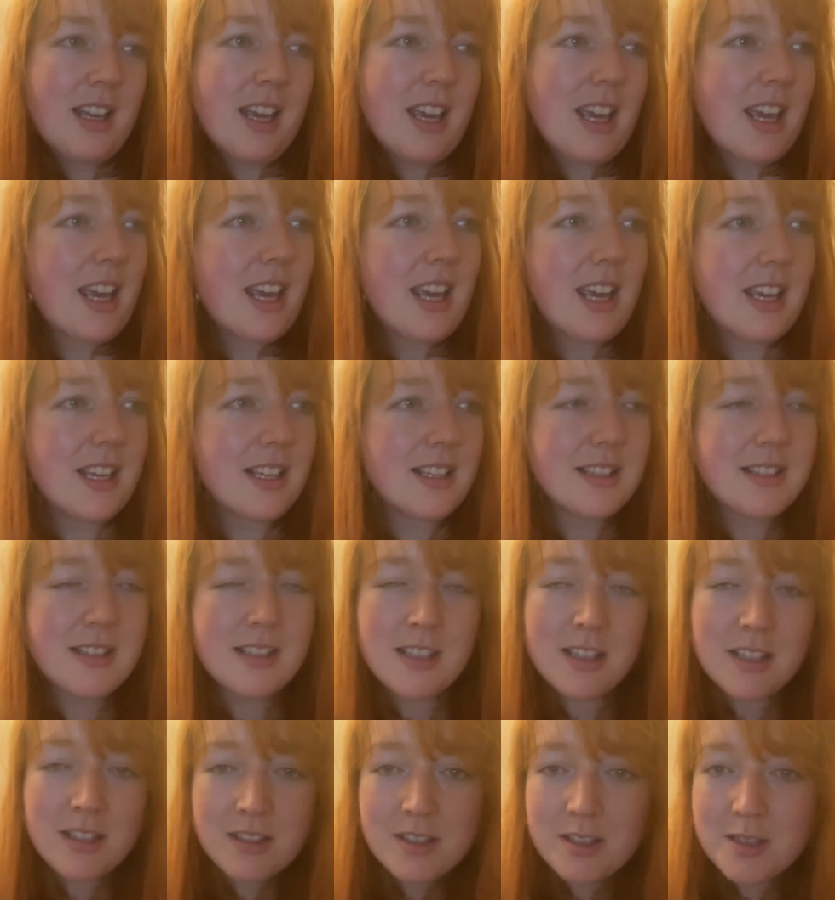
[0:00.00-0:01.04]
here's
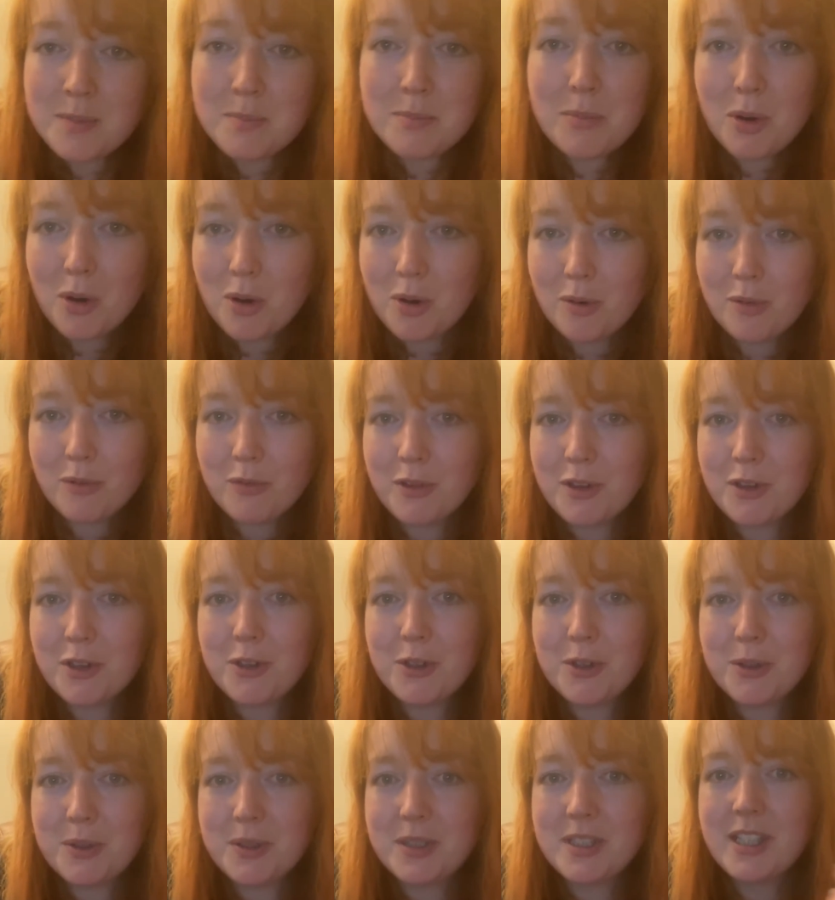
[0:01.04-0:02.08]
some more
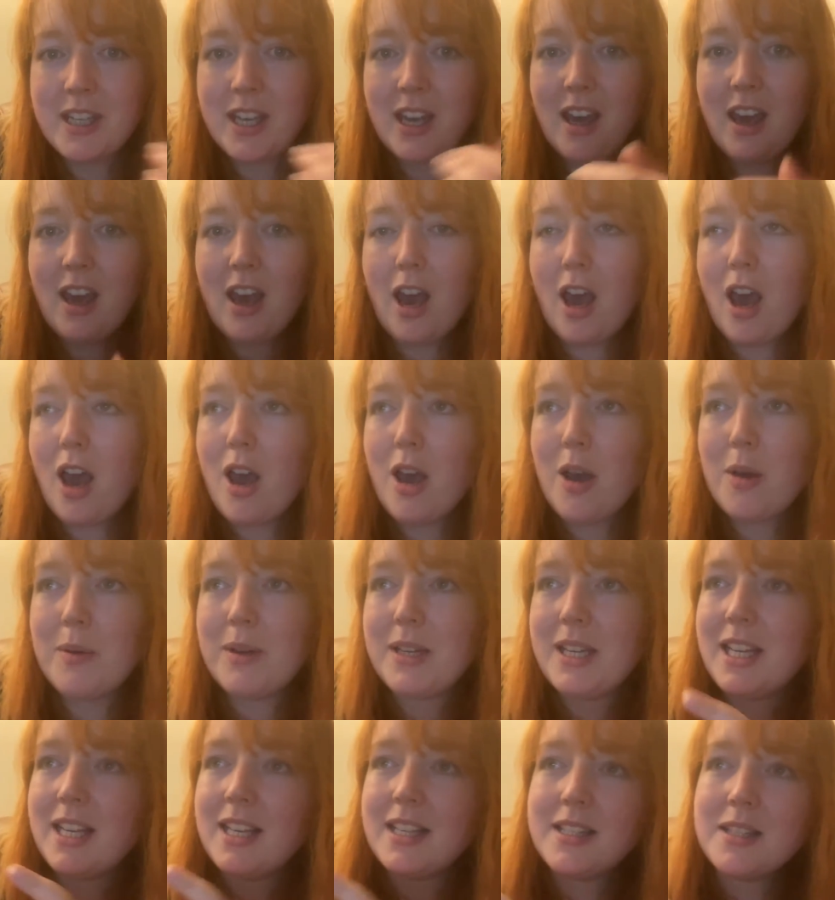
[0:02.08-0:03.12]
food. Oh,
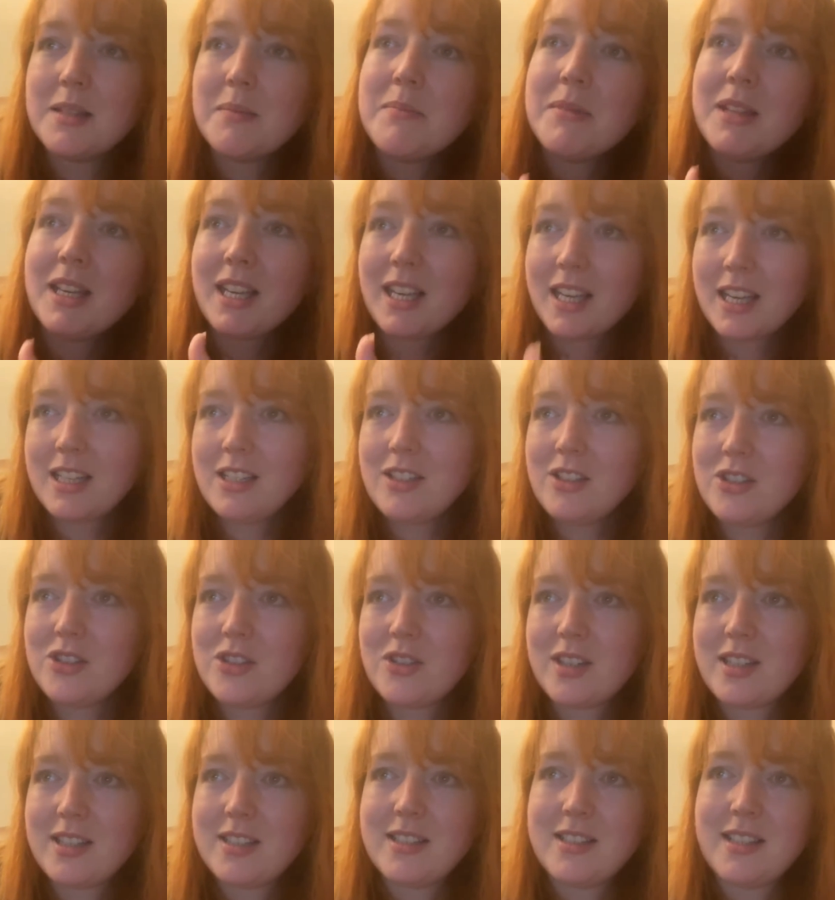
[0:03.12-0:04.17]
and here's something
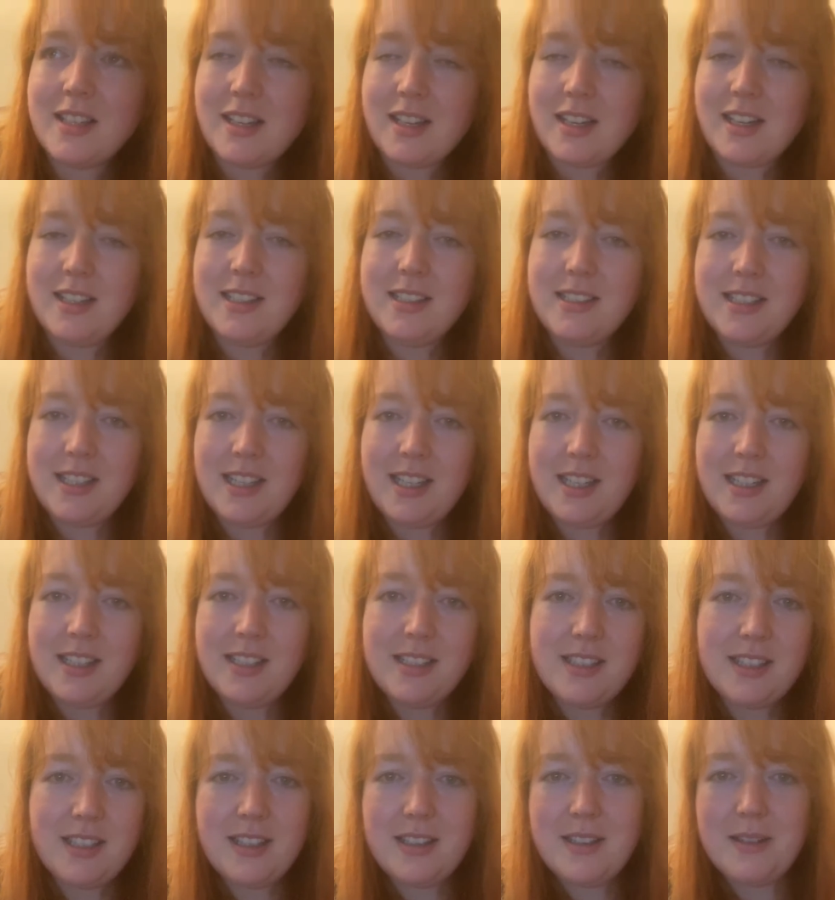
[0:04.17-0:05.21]
interesting I
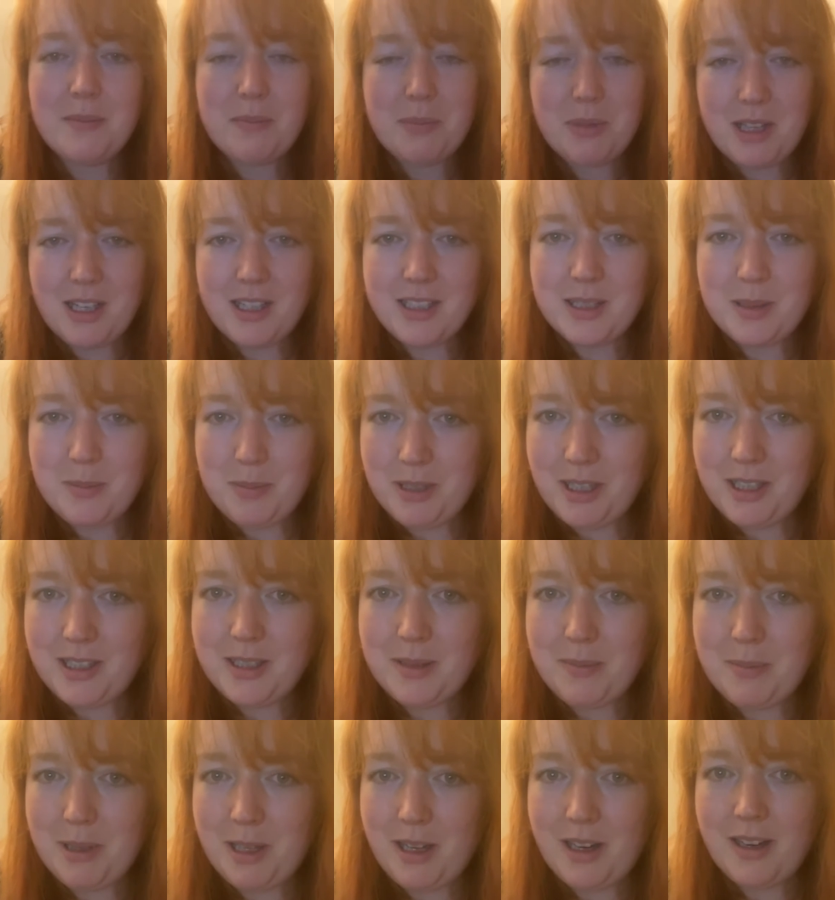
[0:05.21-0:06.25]
did and blah de blah
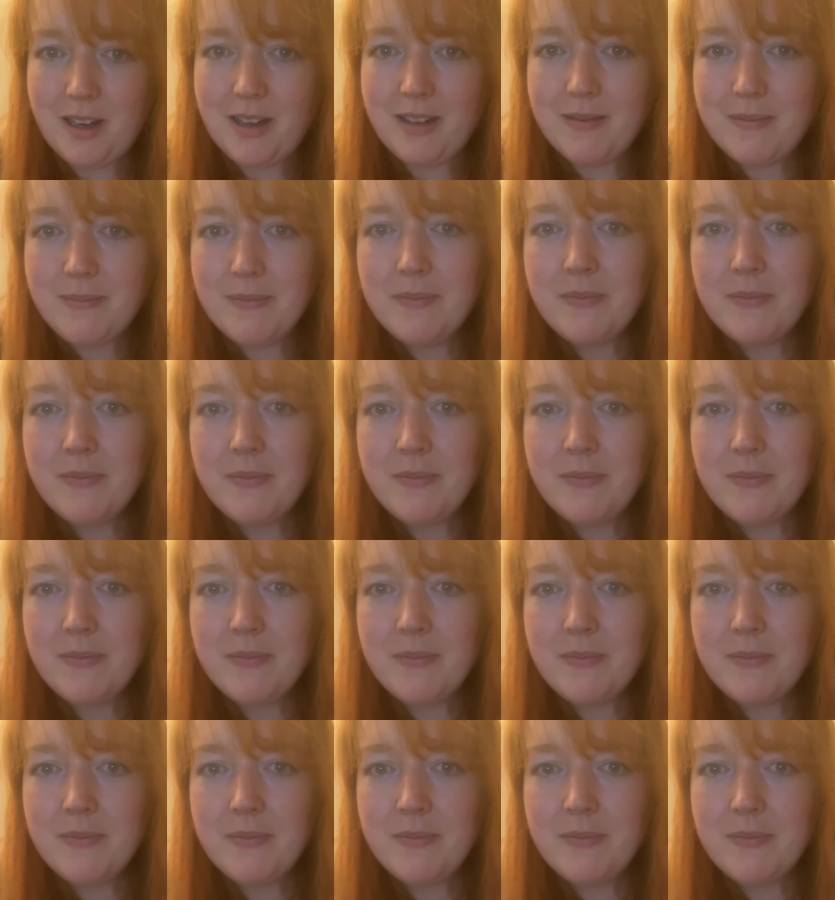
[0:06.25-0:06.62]
de blah.